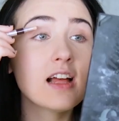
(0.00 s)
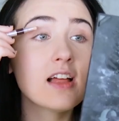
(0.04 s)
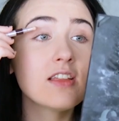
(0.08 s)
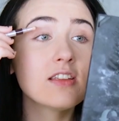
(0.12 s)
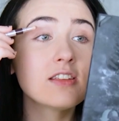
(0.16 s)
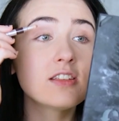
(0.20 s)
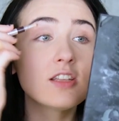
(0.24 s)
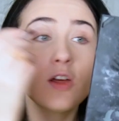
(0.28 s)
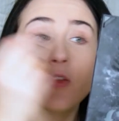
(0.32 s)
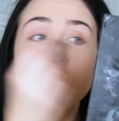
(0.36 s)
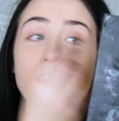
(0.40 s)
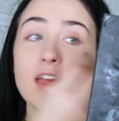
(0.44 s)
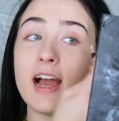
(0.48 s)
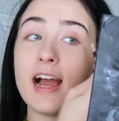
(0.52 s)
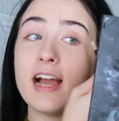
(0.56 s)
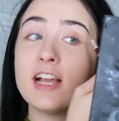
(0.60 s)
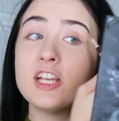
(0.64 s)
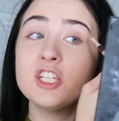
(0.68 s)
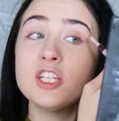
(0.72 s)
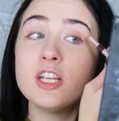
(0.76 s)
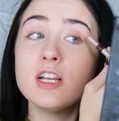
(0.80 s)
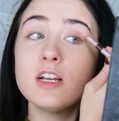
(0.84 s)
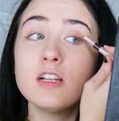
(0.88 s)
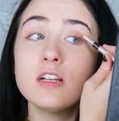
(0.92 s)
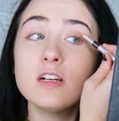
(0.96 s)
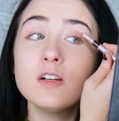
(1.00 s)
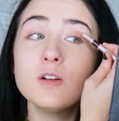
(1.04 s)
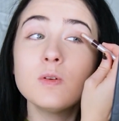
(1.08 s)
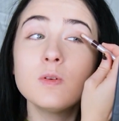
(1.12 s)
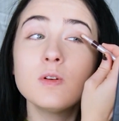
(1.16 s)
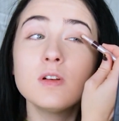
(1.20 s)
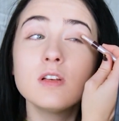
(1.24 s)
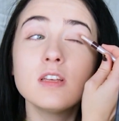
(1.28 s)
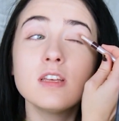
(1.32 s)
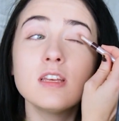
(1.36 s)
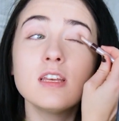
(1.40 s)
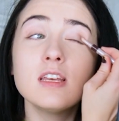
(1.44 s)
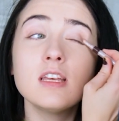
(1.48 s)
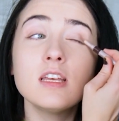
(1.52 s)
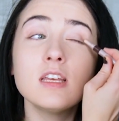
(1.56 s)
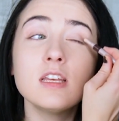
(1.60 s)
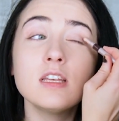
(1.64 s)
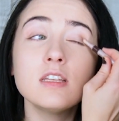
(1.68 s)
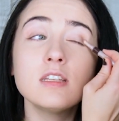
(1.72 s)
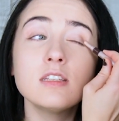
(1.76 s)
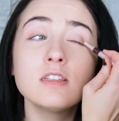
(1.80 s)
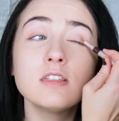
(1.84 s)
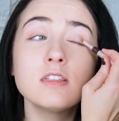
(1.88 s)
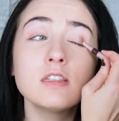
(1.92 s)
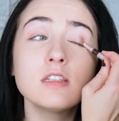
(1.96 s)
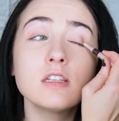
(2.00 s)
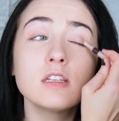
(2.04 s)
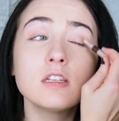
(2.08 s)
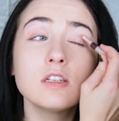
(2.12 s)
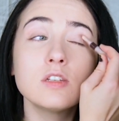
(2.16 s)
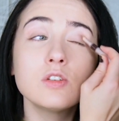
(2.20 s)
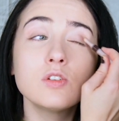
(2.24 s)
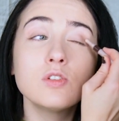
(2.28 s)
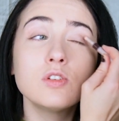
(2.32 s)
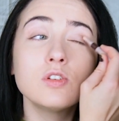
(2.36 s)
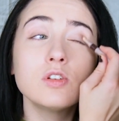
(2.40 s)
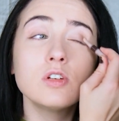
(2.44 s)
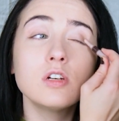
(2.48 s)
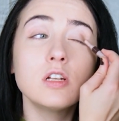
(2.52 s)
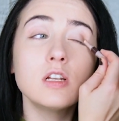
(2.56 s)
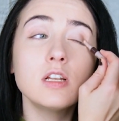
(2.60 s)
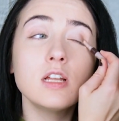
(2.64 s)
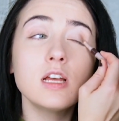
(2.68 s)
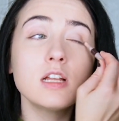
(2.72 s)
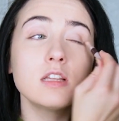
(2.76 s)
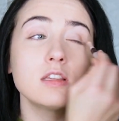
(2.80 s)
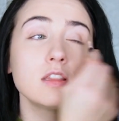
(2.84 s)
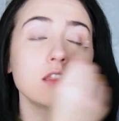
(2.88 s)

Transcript: So the eyeshadow is good.